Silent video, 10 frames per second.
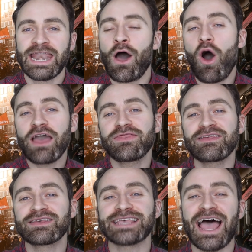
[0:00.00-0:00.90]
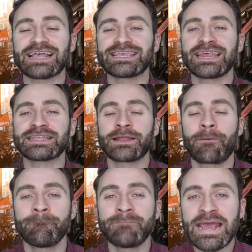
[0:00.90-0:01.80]
Now, I think this accent is an
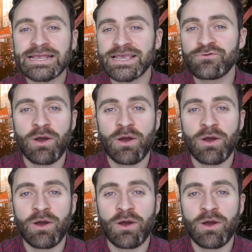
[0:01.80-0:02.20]
amazing